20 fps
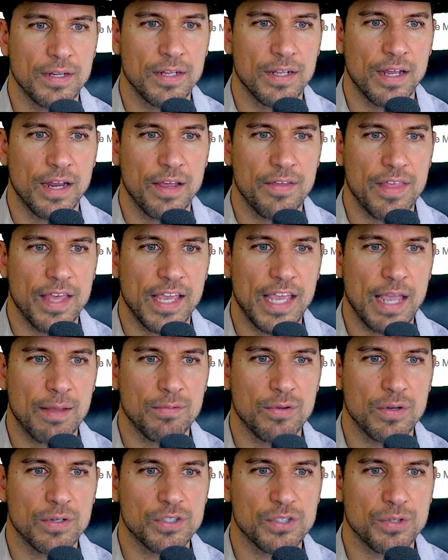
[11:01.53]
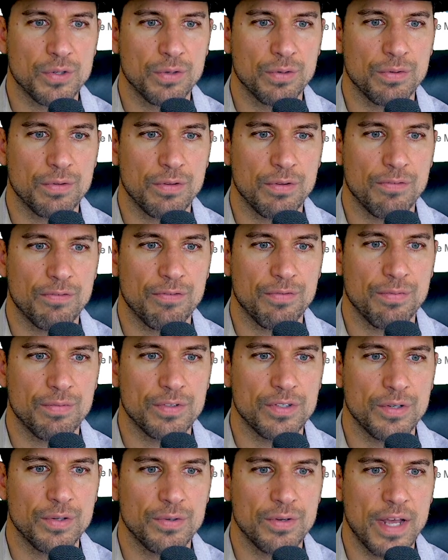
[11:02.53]
and they came to a truce
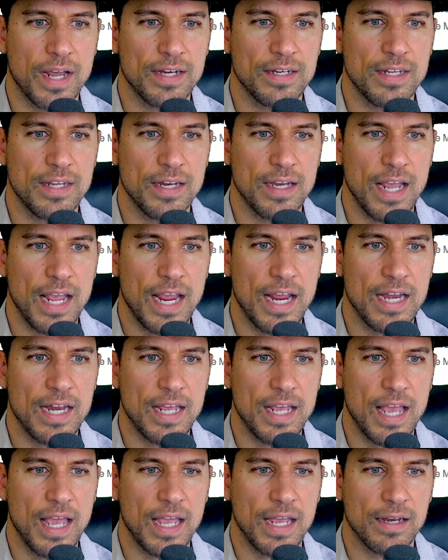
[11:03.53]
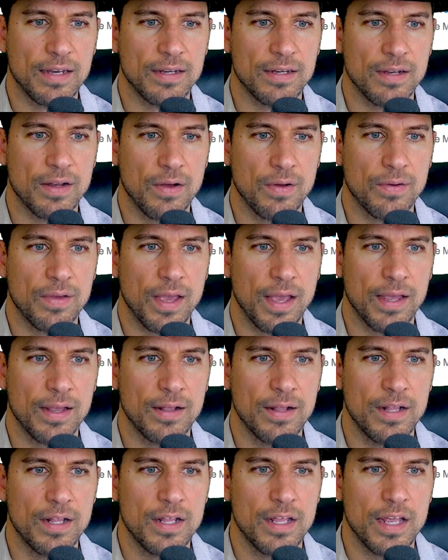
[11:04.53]
to 1988. Okay,
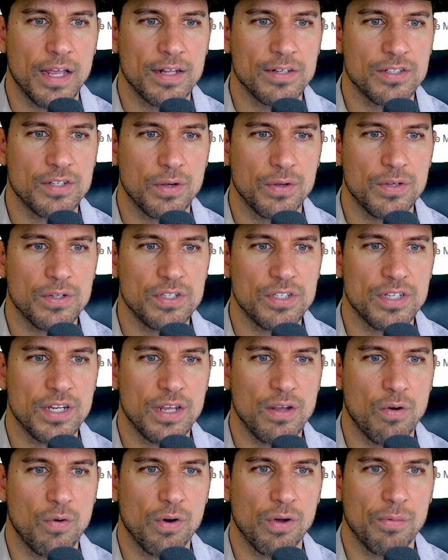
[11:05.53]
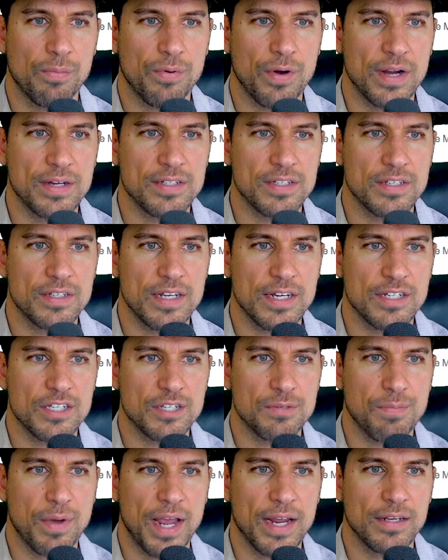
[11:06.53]
and so you see oil prices, they
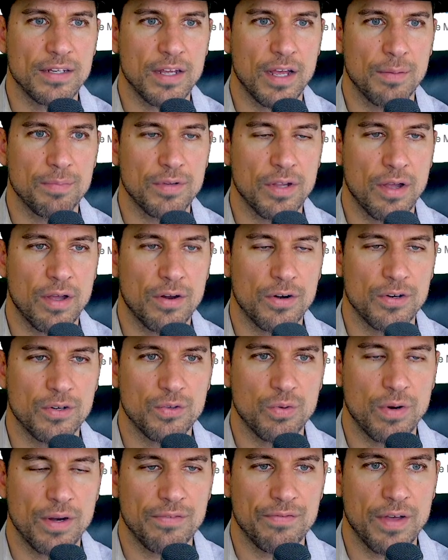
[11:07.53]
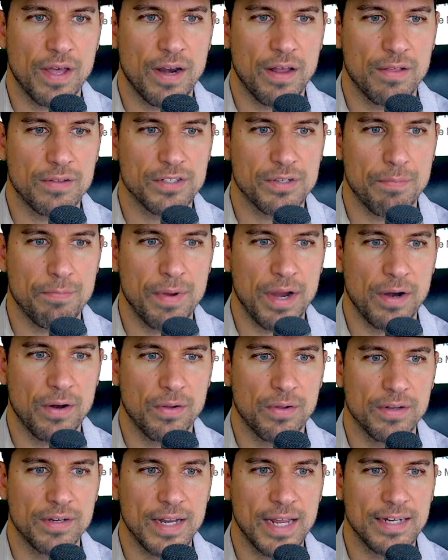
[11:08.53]
spiked up to $125 a
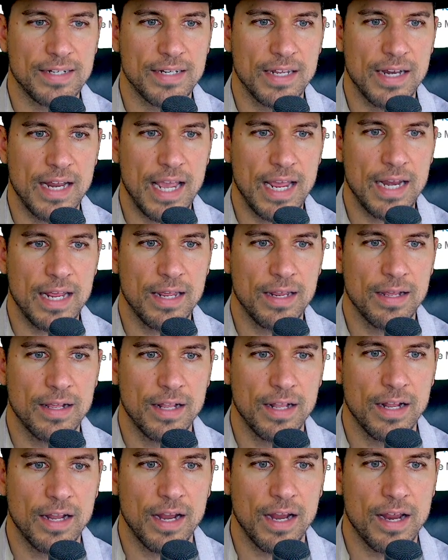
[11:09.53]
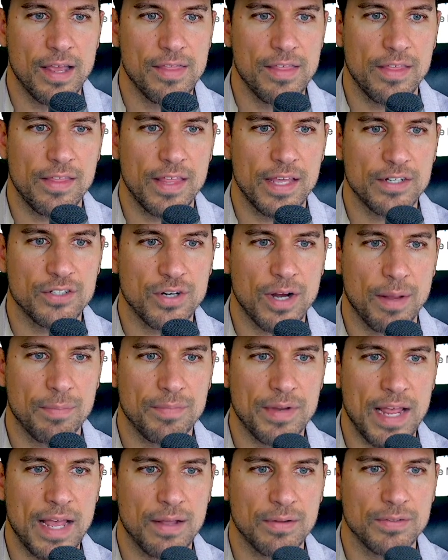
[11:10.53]
barrel in 1980, and then they dropped
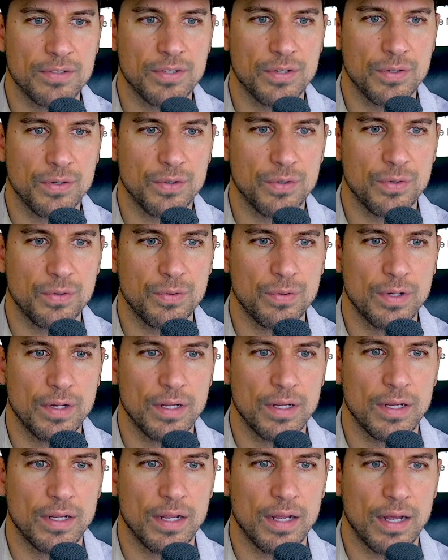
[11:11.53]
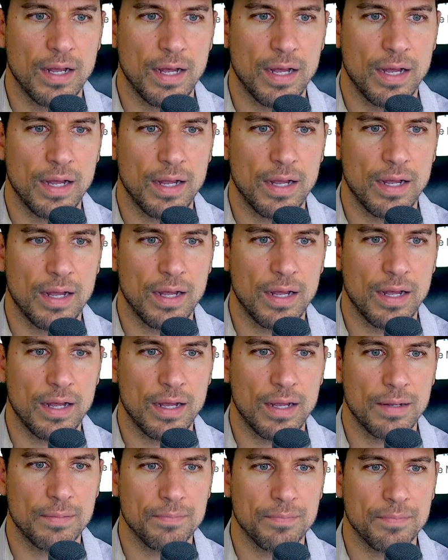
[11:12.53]
down to 30